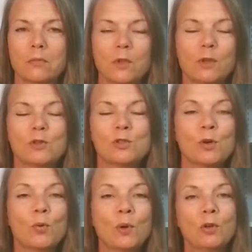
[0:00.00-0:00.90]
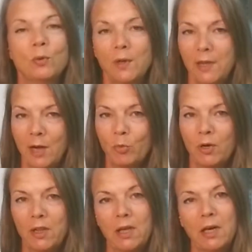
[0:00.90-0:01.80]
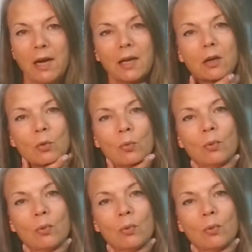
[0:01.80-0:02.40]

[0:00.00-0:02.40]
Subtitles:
So when doing that breathing, I could